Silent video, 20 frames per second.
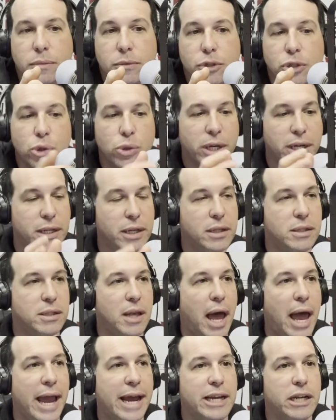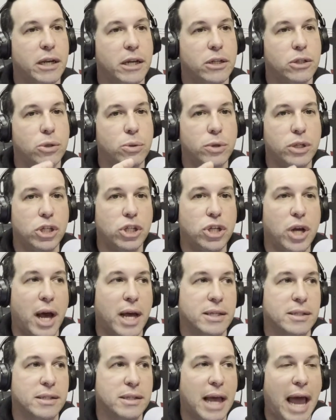You can decide to
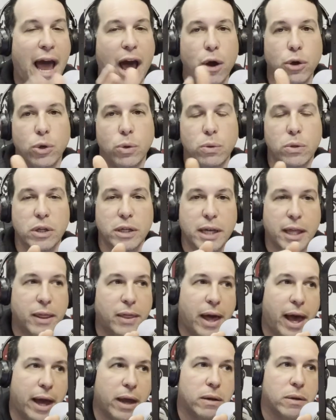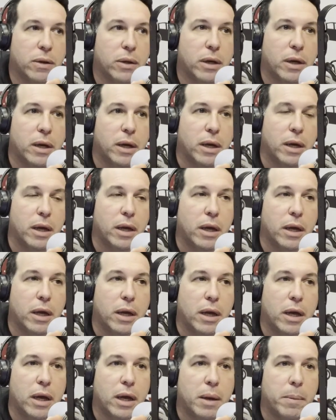adjust how you look at that.
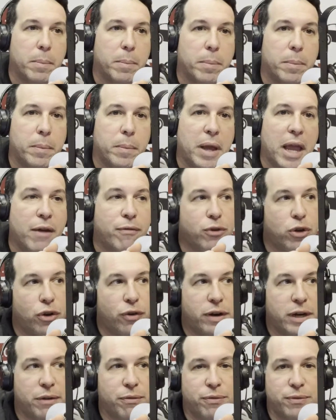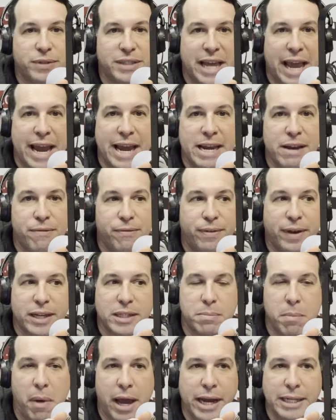If you're stay in a
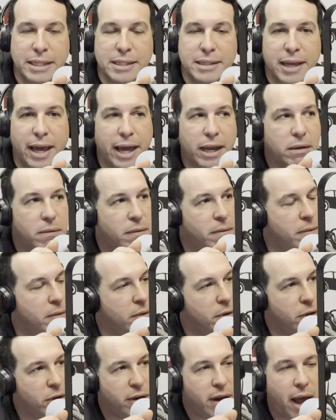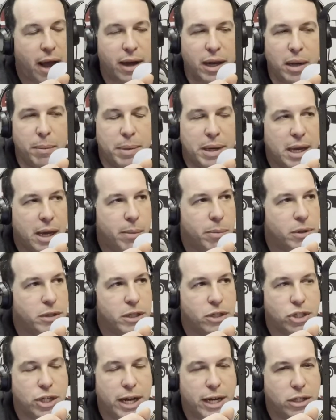fixed mindset, you're not going to be able to
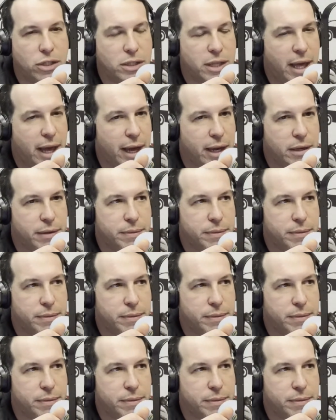change that.